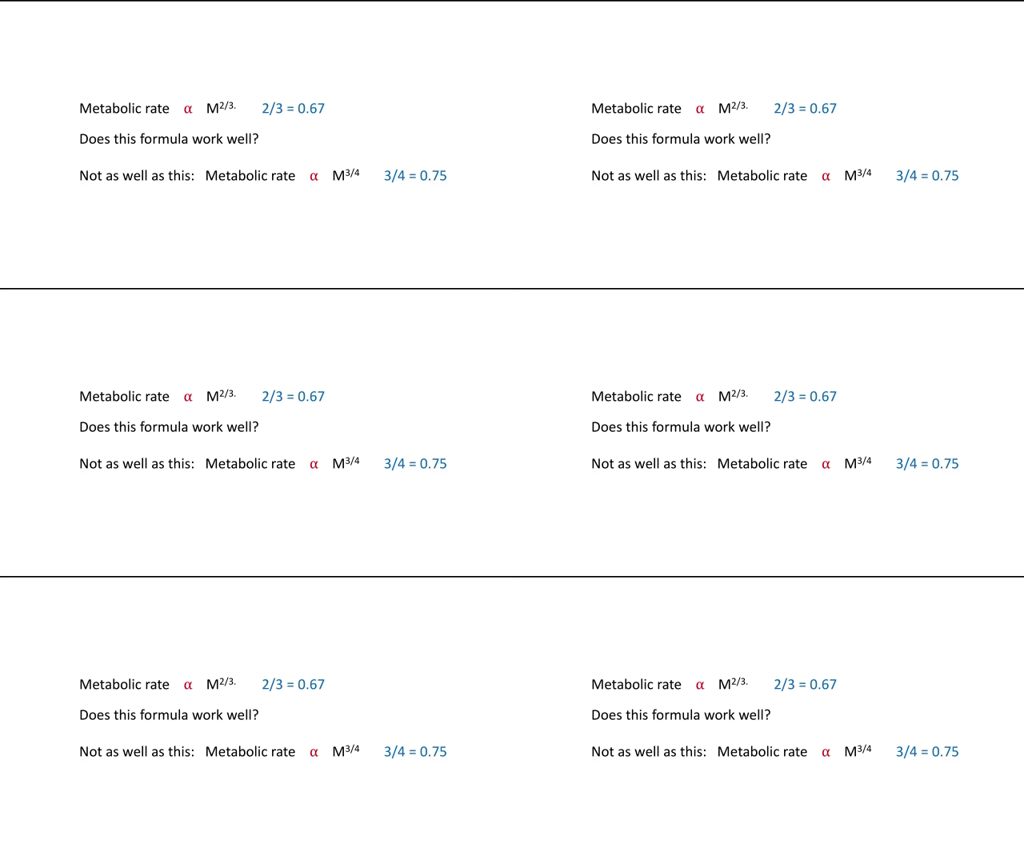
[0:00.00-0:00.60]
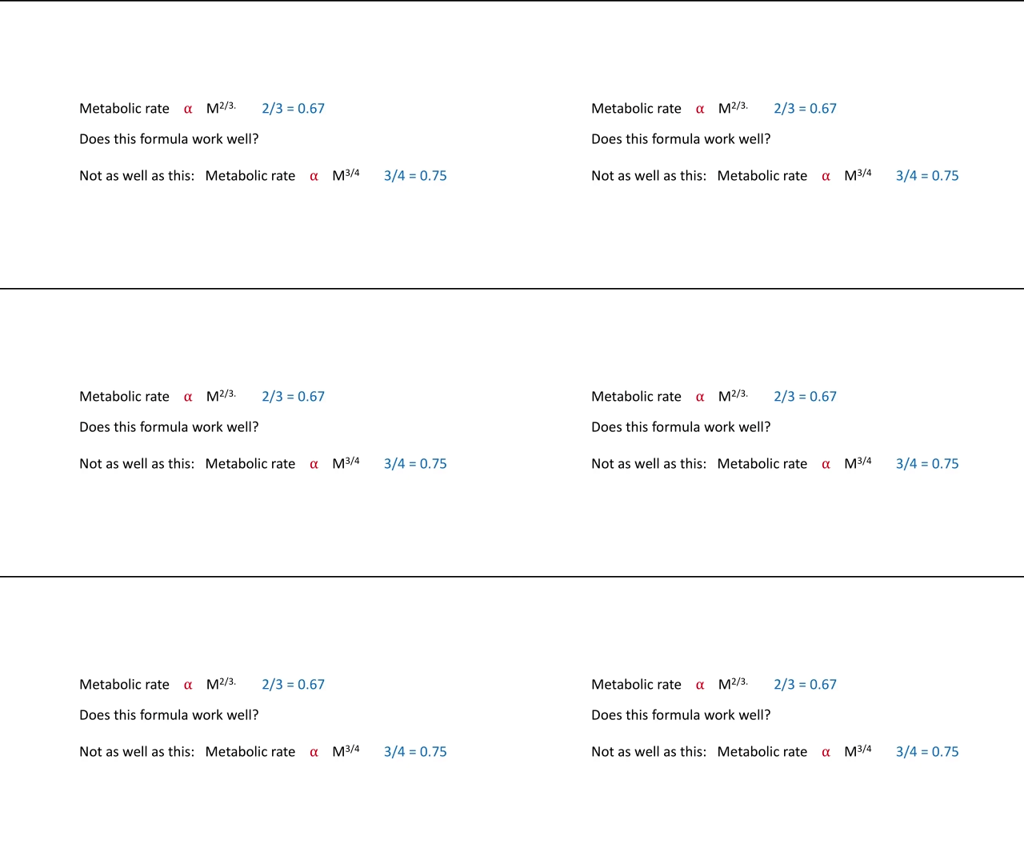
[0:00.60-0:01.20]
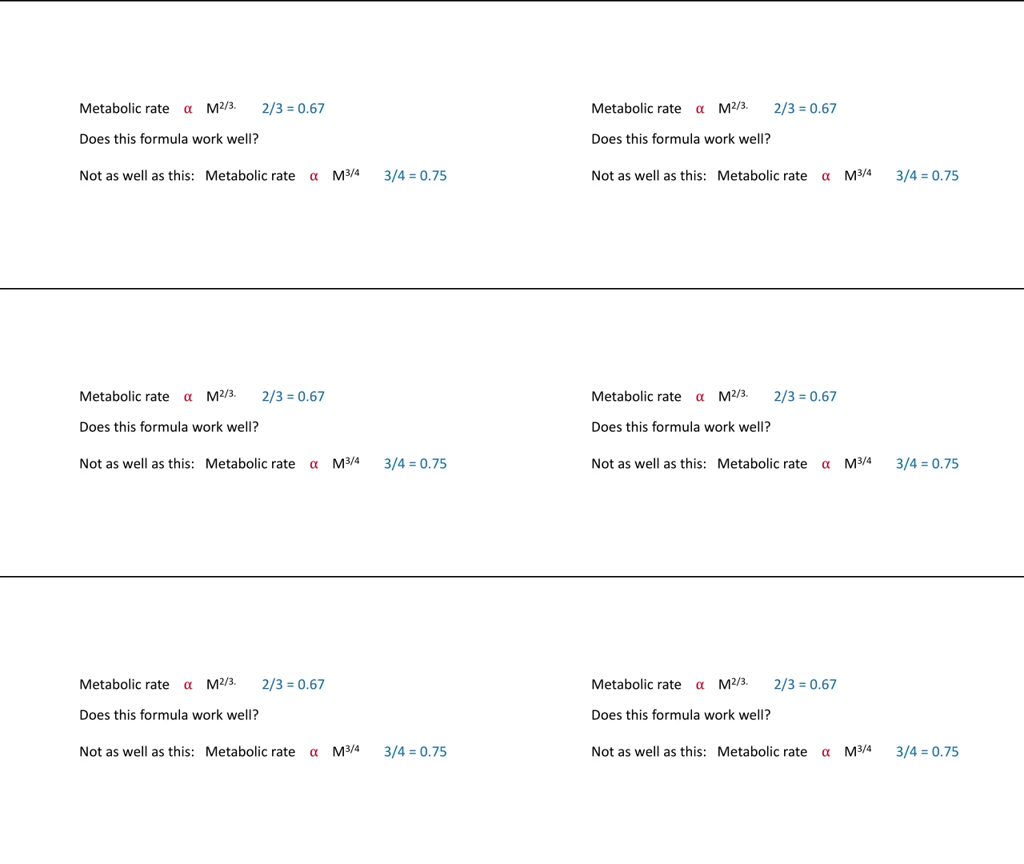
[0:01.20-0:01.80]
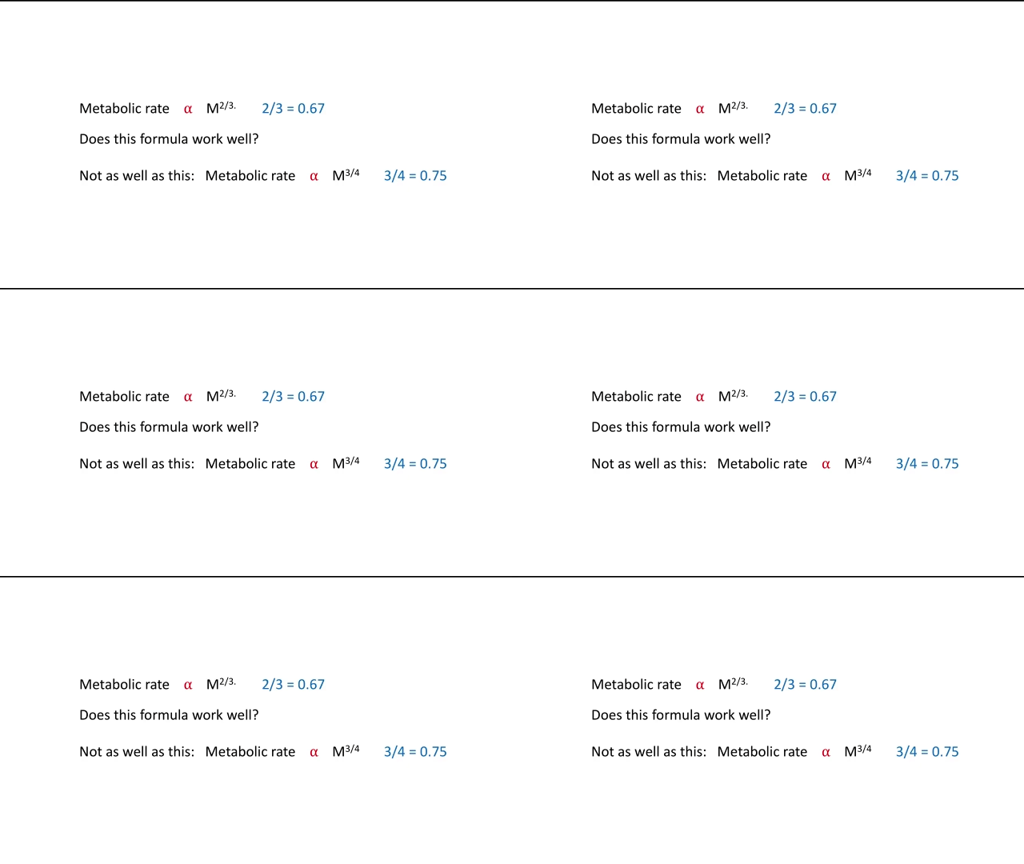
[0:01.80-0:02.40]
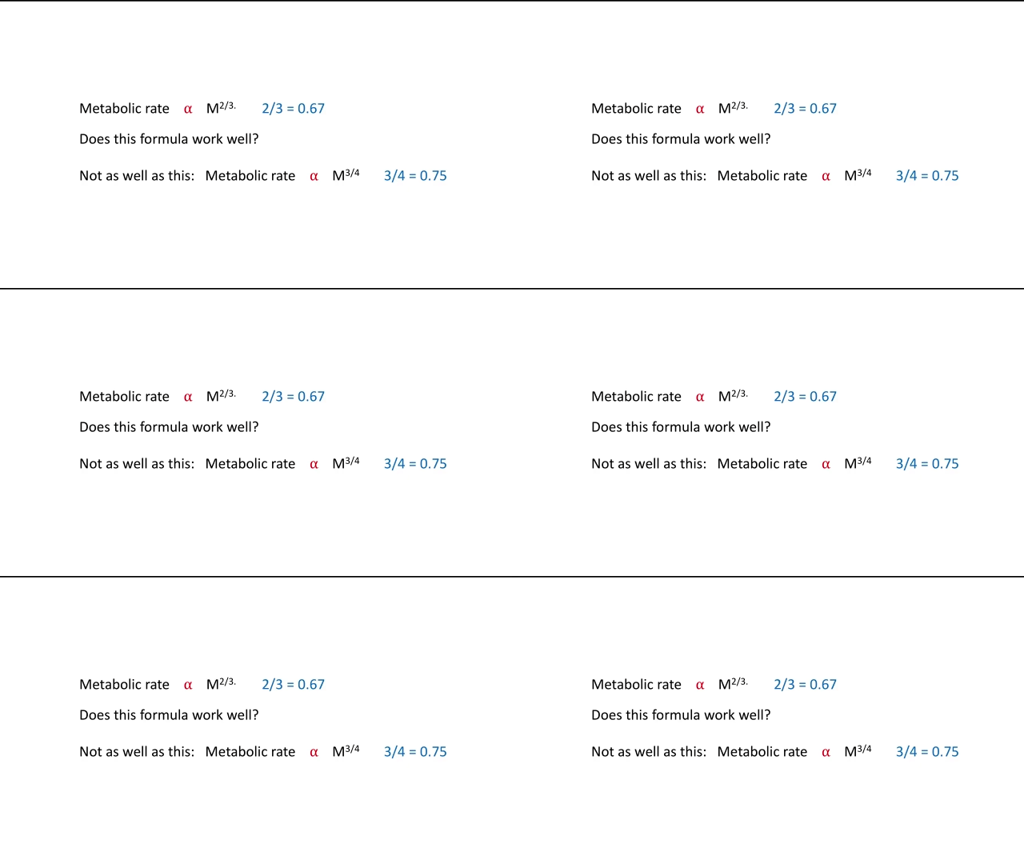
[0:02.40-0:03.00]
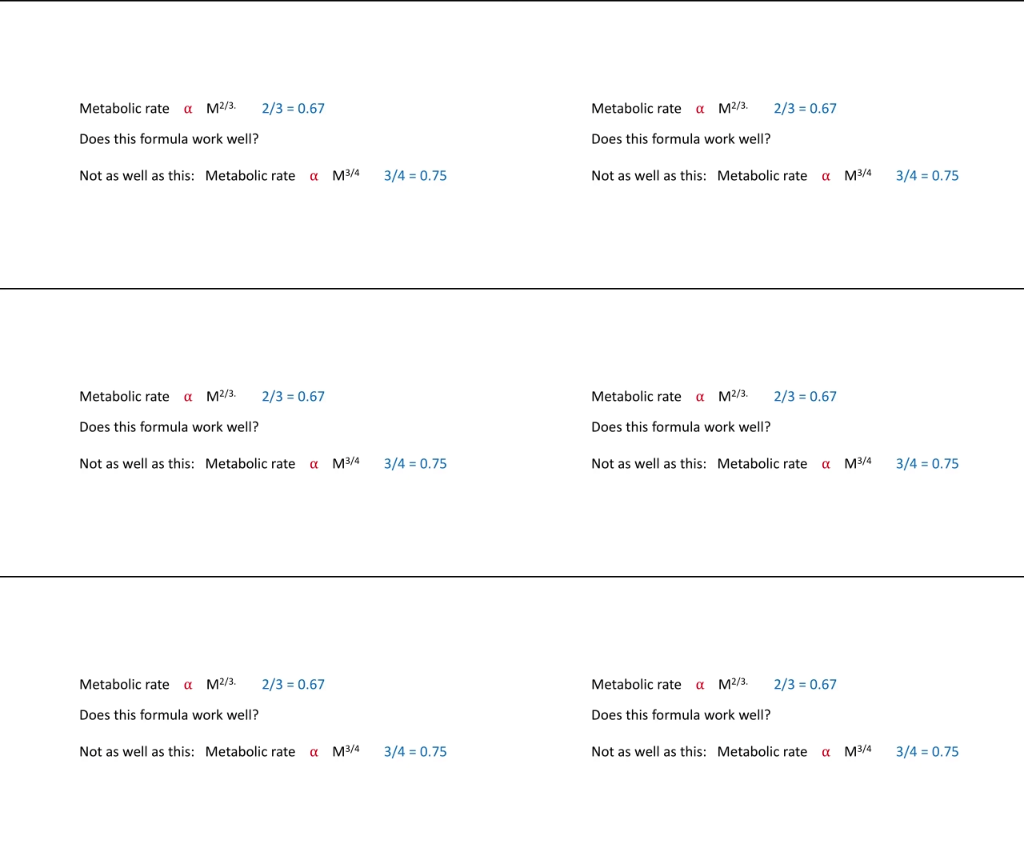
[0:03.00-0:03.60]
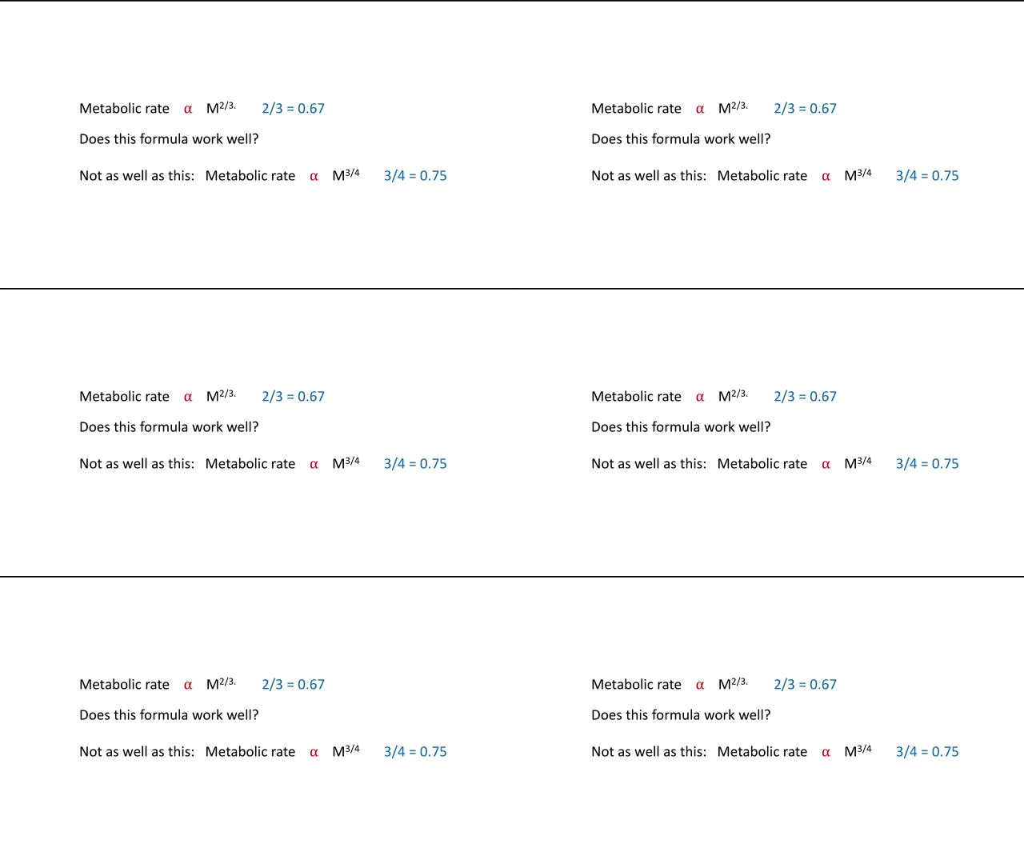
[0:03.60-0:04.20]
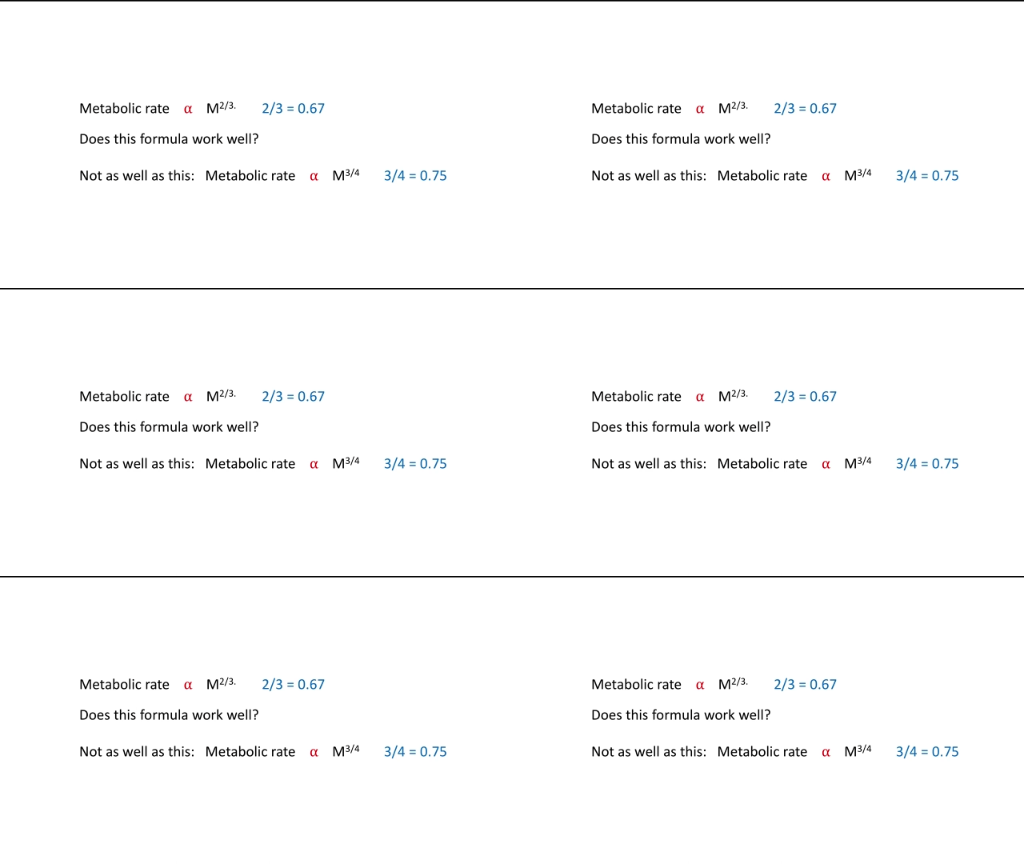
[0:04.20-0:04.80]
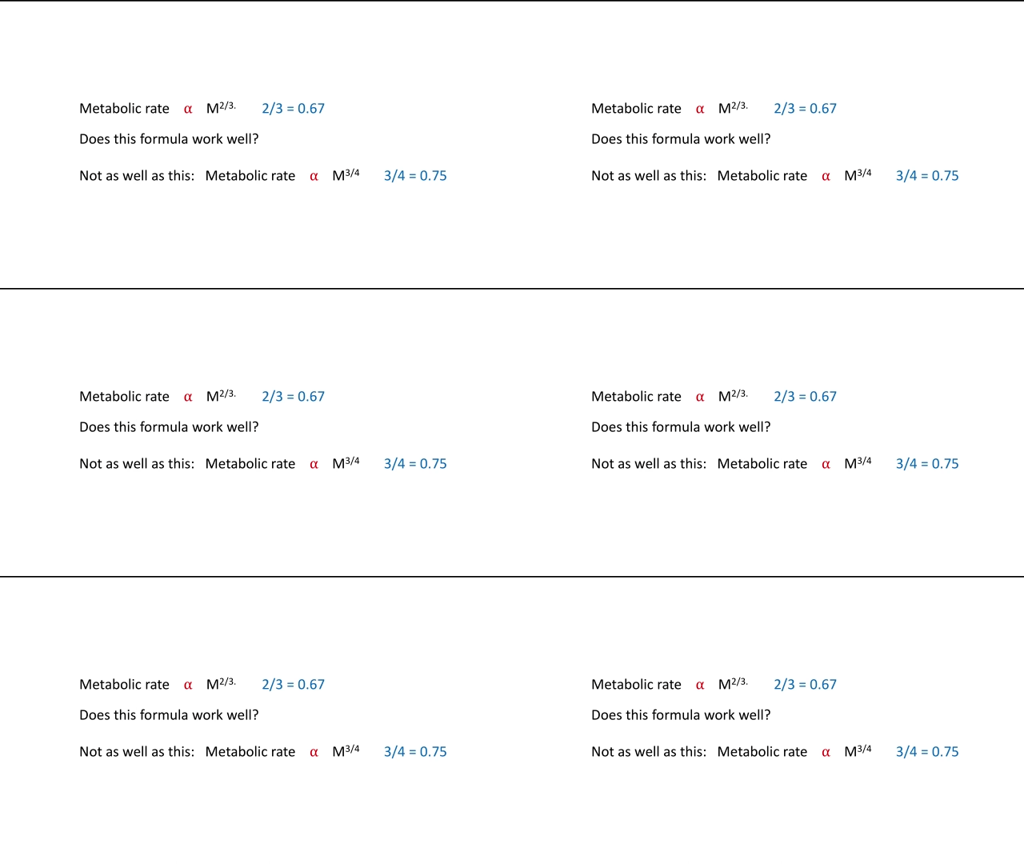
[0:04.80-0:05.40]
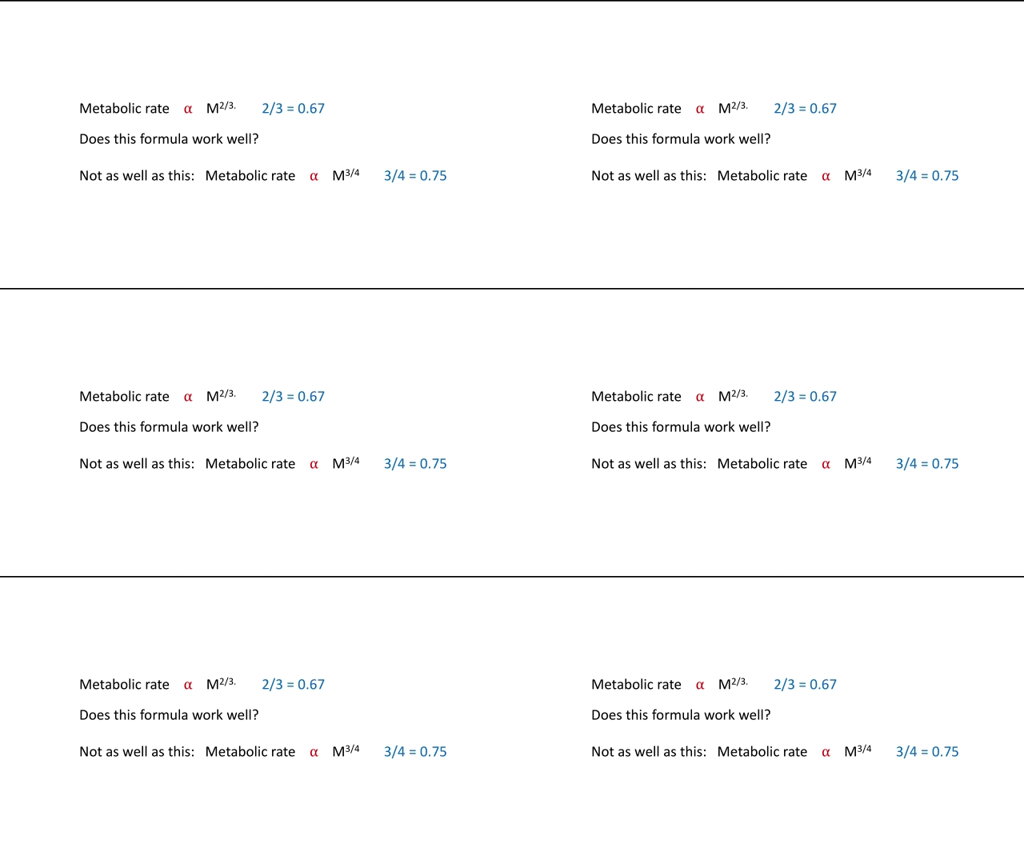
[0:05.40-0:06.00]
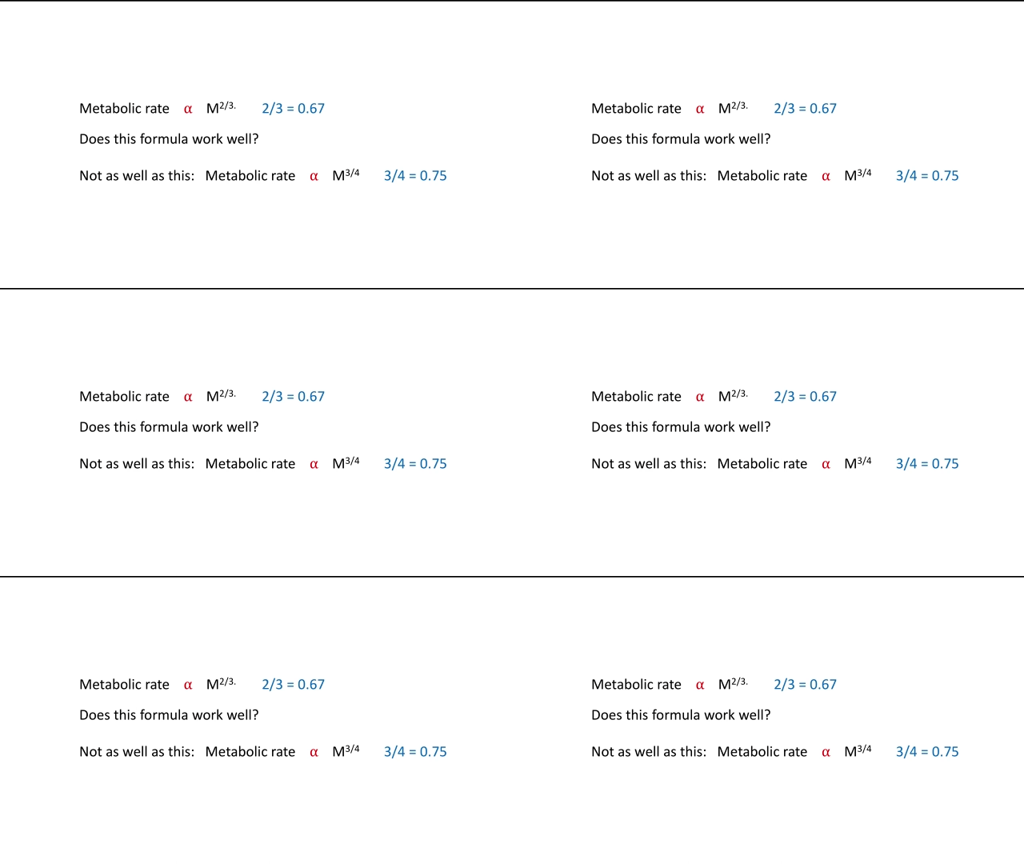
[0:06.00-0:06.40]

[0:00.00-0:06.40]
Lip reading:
Nobody's mouth can be seen.